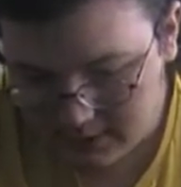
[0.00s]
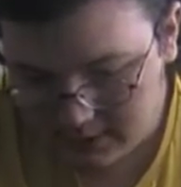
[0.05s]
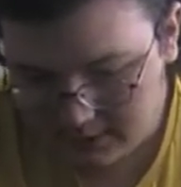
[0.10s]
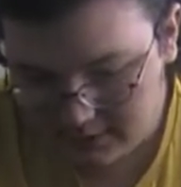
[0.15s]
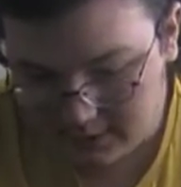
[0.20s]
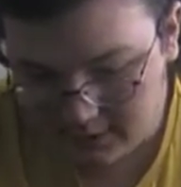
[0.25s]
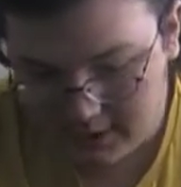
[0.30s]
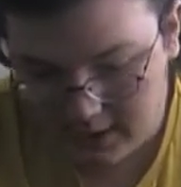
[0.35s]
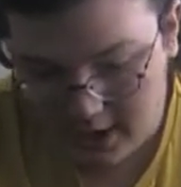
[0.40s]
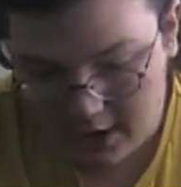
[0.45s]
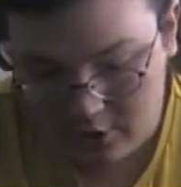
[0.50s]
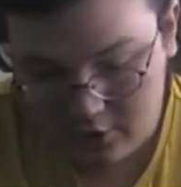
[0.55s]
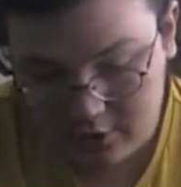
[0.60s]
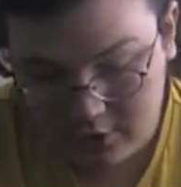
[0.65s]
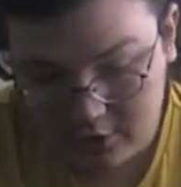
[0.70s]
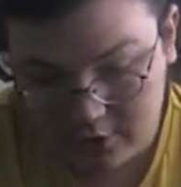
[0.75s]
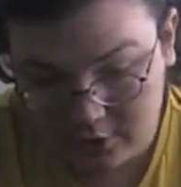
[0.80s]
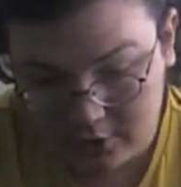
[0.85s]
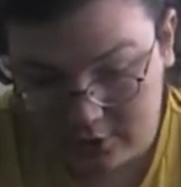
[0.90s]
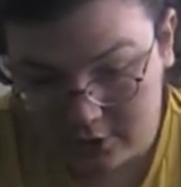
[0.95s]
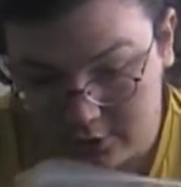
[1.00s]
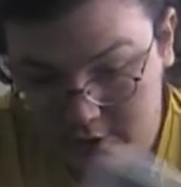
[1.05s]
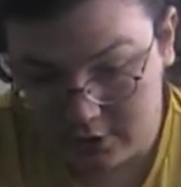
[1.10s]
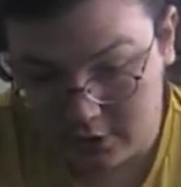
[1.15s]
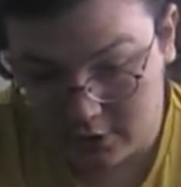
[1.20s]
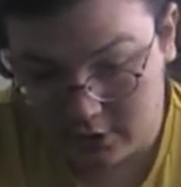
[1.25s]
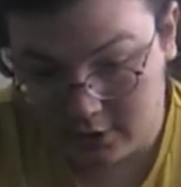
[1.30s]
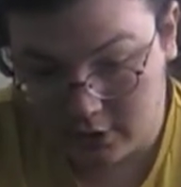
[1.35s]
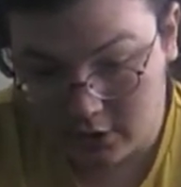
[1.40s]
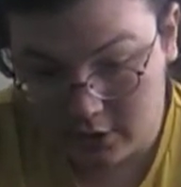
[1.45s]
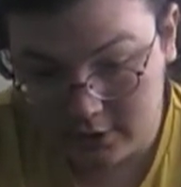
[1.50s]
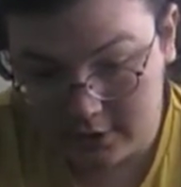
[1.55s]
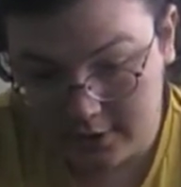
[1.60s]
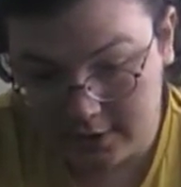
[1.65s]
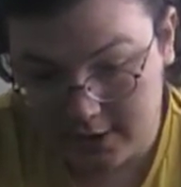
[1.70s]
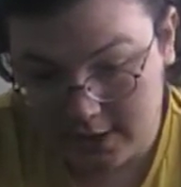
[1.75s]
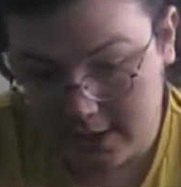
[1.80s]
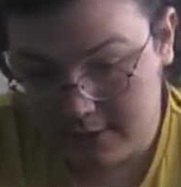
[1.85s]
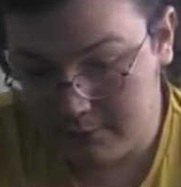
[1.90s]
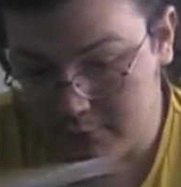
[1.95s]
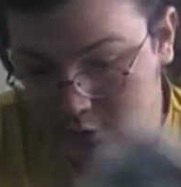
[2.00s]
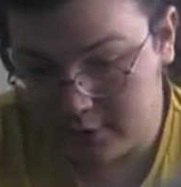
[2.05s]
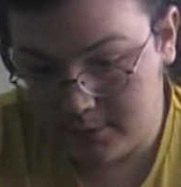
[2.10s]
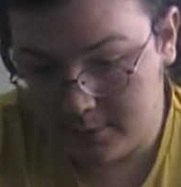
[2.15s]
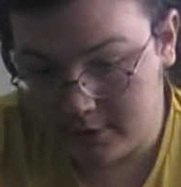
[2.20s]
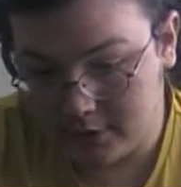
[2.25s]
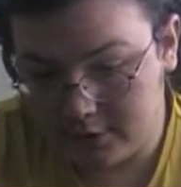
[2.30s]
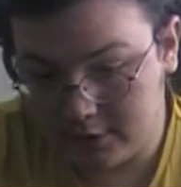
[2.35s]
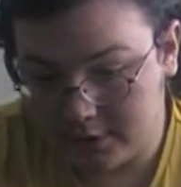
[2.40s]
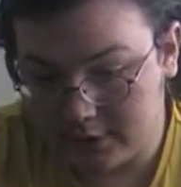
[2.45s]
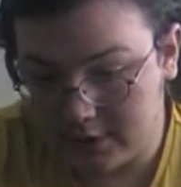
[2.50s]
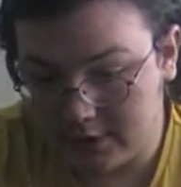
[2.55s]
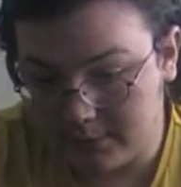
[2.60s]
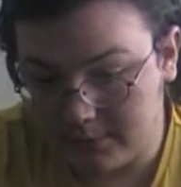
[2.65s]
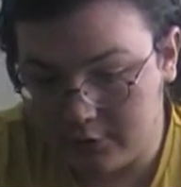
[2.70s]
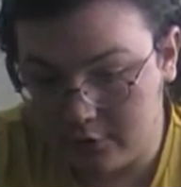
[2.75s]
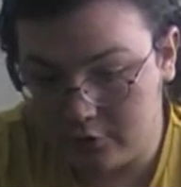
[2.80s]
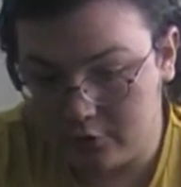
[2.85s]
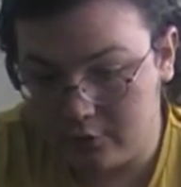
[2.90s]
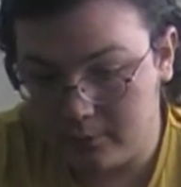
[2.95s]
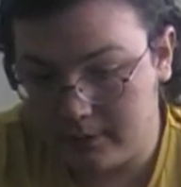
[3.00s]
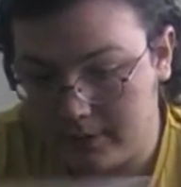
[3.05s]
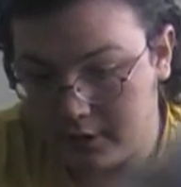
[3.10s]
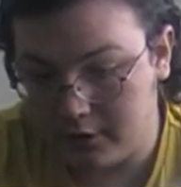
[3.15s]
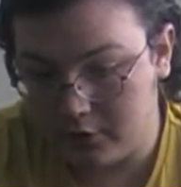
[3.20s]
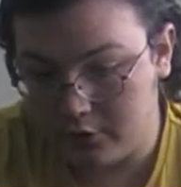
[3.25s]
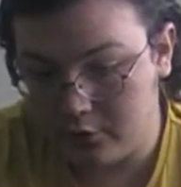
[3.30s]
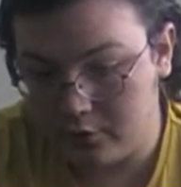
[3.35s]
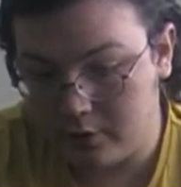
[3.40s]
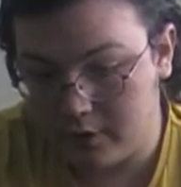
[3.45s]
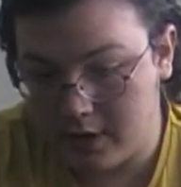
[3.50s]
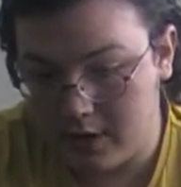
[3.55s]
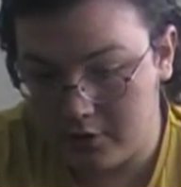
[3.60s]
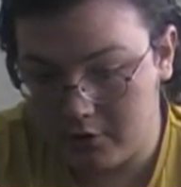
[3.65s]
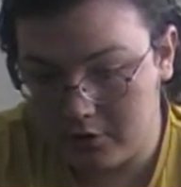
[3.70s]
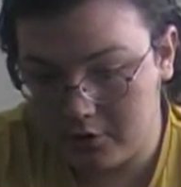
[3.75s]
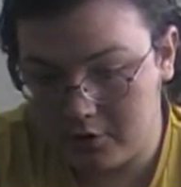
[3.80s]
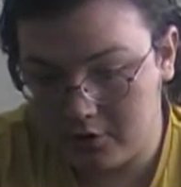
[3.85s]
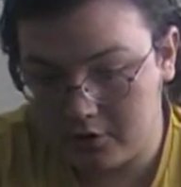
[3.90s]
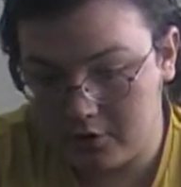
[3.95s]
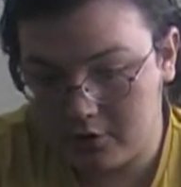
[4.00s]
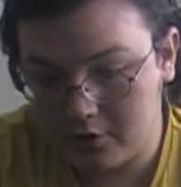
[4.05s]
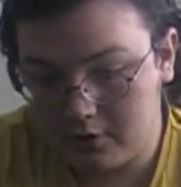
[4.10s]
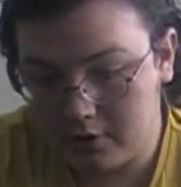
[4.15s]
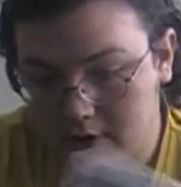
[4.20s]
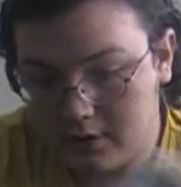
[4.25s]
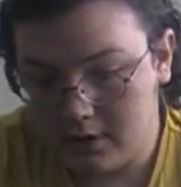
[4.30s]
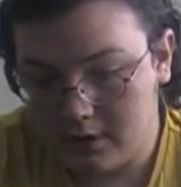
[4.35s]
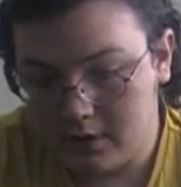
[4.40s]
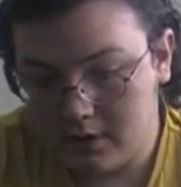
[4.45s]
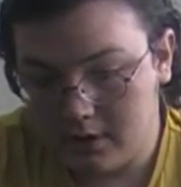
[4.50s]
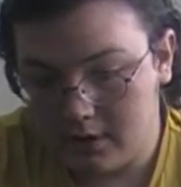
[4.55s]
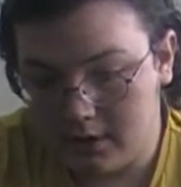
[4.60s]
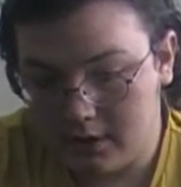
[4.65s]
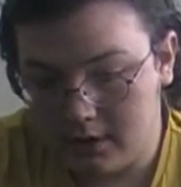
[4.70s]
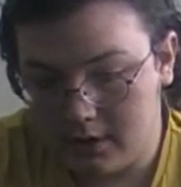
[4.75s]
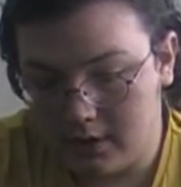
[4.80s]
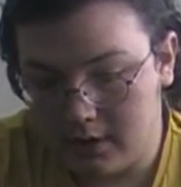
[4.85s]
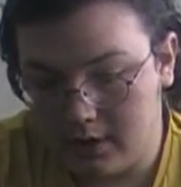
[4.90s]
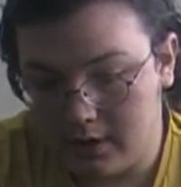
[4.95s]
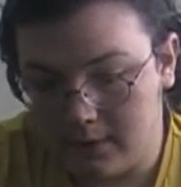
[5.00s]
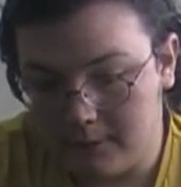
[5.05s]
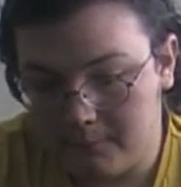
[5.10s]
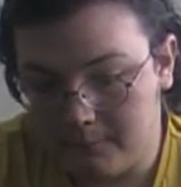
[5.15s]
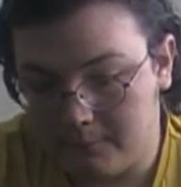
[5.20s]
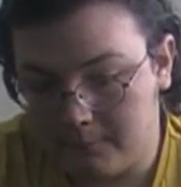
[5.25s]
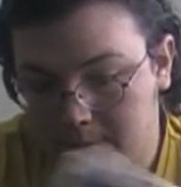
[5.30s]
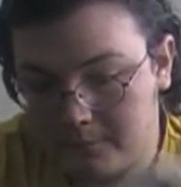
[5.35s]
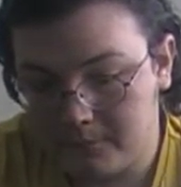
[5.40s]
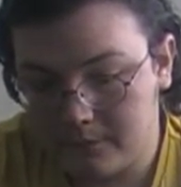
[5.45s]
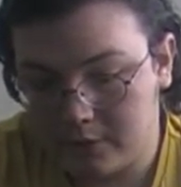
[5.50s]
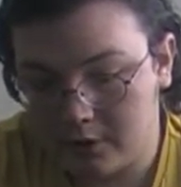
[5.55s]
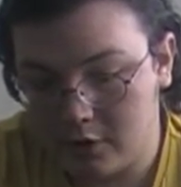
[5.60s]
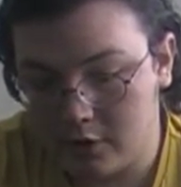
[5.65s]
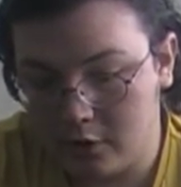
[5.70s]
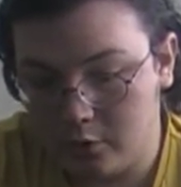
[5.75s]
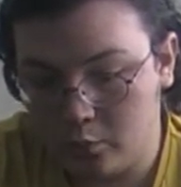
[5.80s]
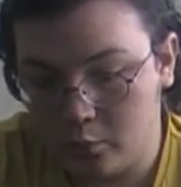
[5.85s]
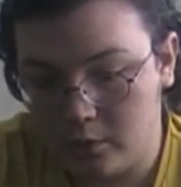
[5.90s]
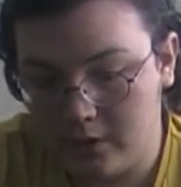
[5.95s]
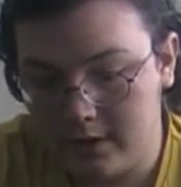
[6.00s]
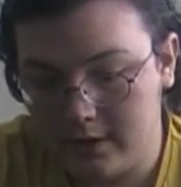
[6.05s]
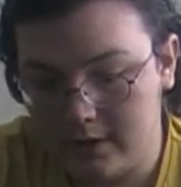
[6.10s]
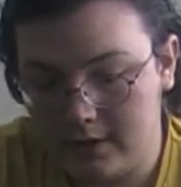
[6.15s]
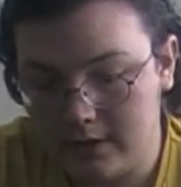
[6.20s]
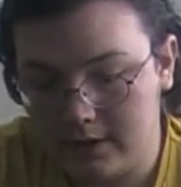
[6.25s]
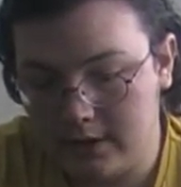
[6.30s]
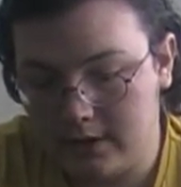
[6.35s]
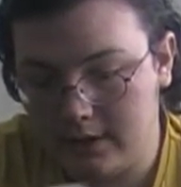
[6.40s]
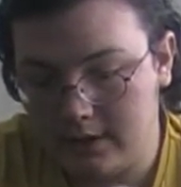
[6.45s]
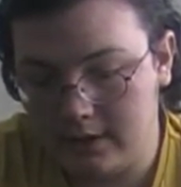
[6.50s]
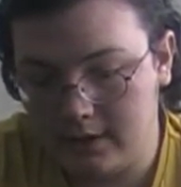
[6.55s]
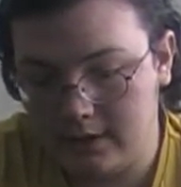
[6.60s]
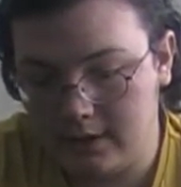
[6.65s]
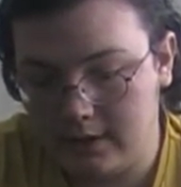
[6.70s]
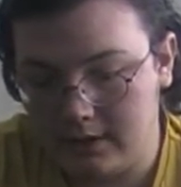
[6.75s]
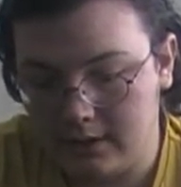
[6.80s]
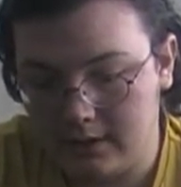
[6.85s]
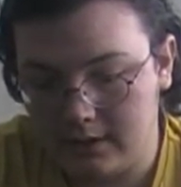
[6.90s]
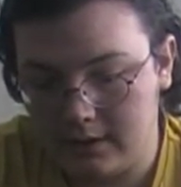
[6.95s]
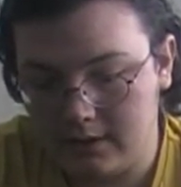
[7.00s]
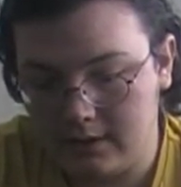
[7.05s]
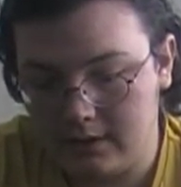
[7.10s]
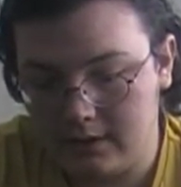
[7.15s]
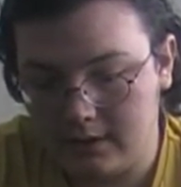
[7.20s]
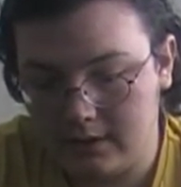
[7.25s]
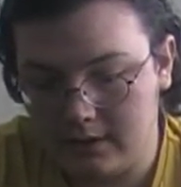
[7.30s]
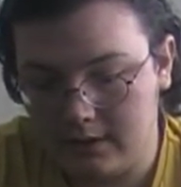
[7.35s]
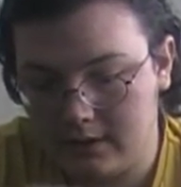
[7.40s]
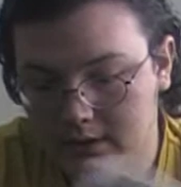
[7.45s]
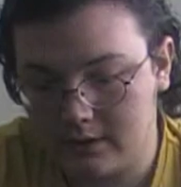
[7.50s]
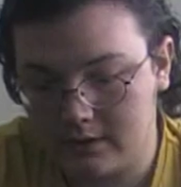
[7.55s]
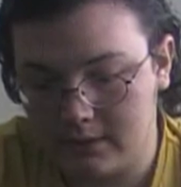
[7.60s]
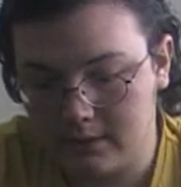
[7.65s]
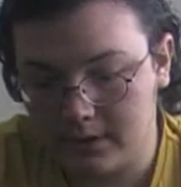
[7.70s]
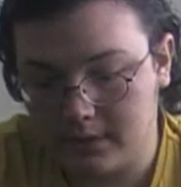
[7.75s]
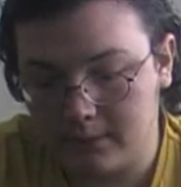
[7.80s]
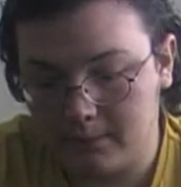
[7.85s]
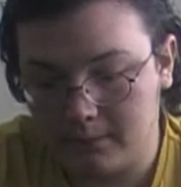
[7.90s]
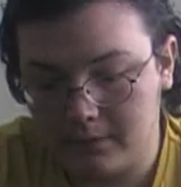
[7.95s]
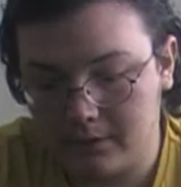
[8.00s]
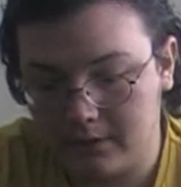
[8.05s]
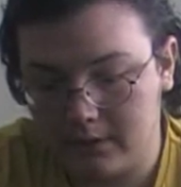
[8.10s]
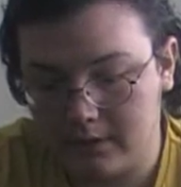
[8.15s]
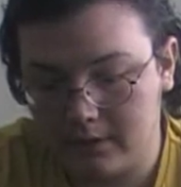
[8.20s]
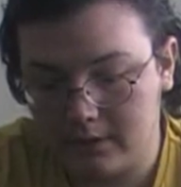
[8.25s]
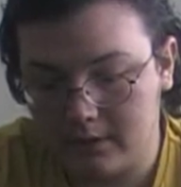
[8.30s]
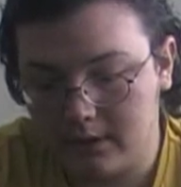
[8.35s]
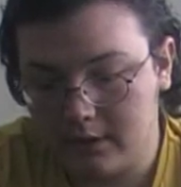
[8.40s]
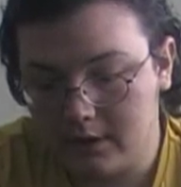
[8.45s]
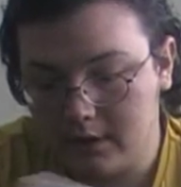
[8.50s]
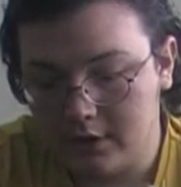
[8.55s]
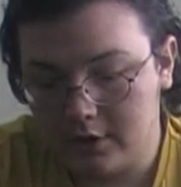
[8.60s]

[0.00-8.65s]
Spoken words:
The characters are all the same pretty much, except you do meet a new character, called Whitney something.